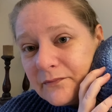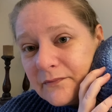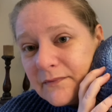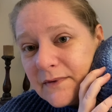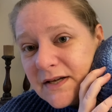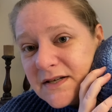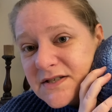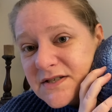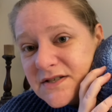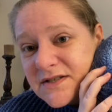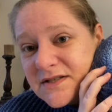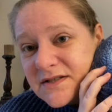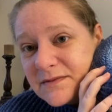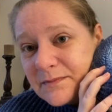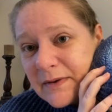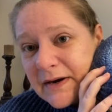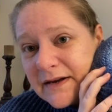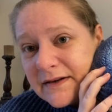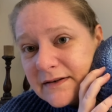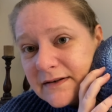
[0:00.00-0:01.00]
It's just the
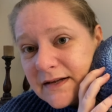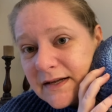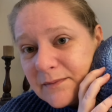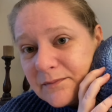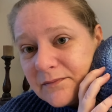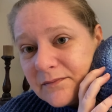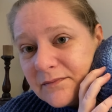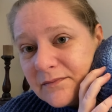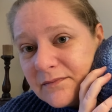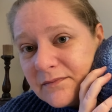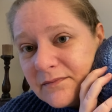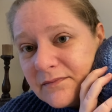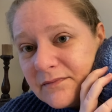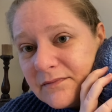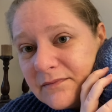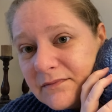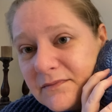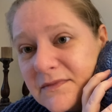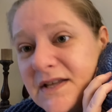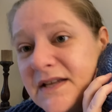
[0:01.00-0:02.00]
brand name.
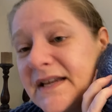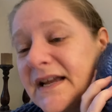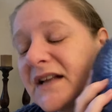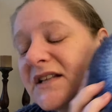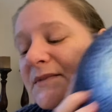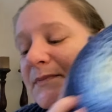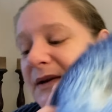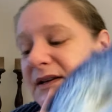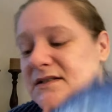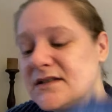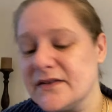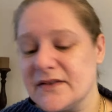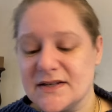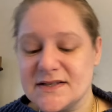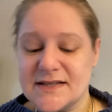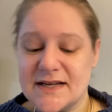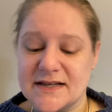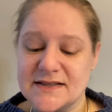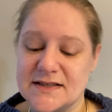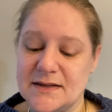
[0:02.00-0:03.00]
The yarn specs are the
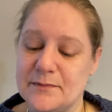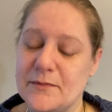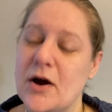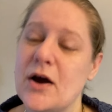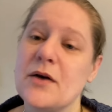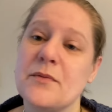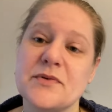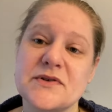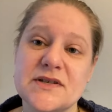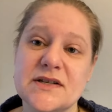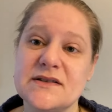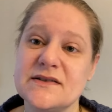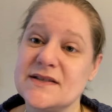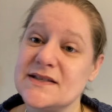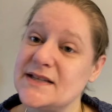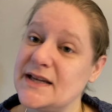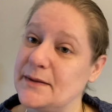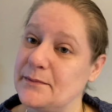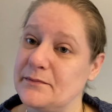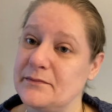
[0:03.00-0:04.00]
exact same, 100% the
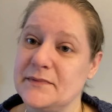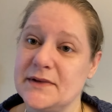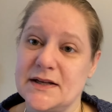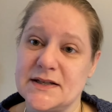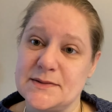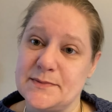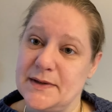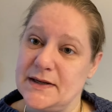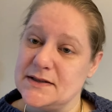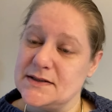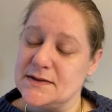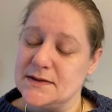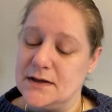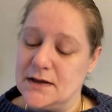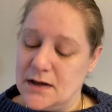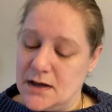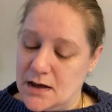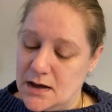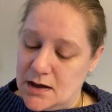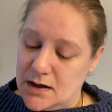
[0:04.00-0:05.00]
same yarn specs.
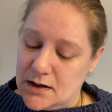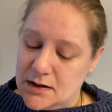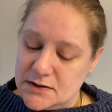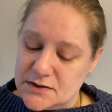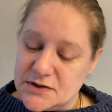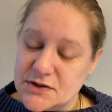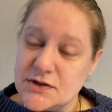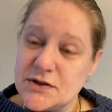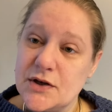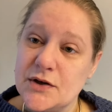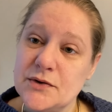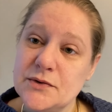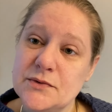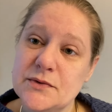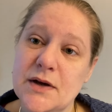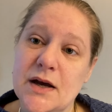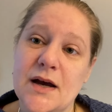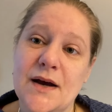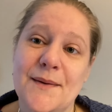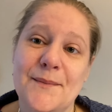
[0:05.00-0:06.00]
So
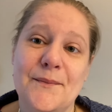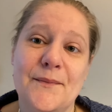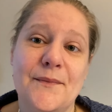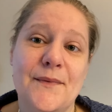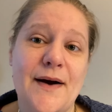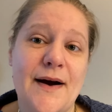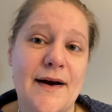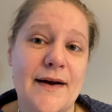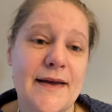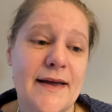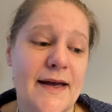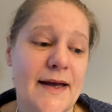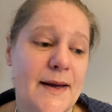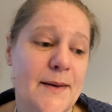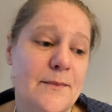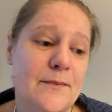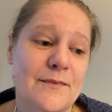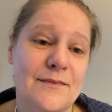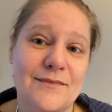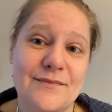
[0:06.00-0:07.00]
I
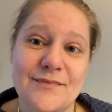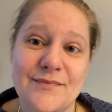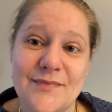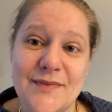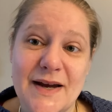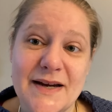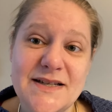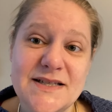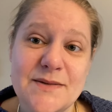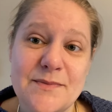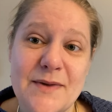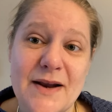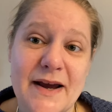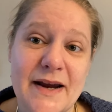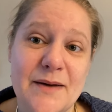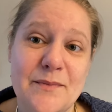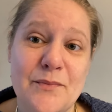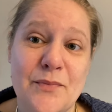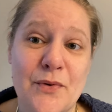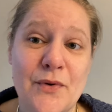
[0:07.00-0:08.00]
am
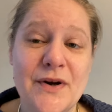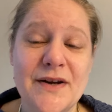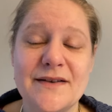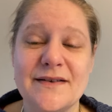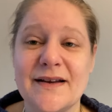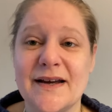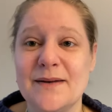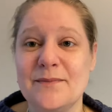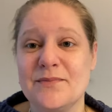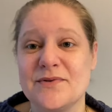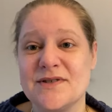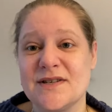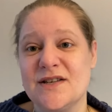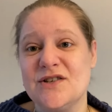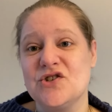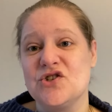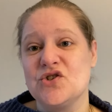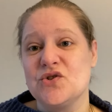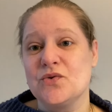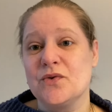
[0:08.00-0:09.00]

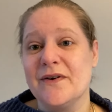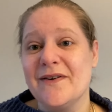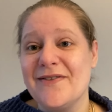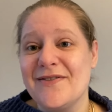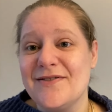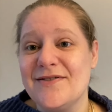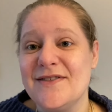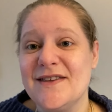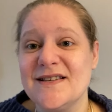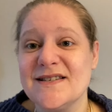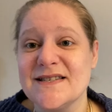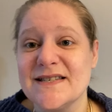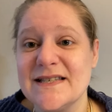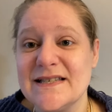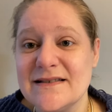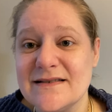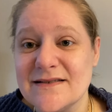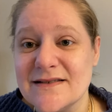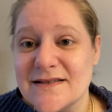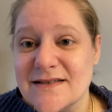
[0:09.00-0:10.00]
99.9% sure this
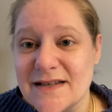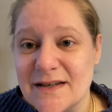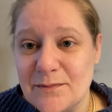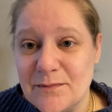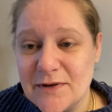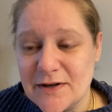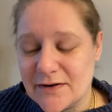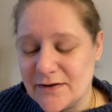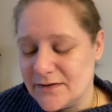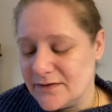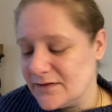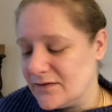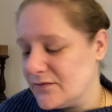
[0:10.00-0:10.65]
is the same yarn.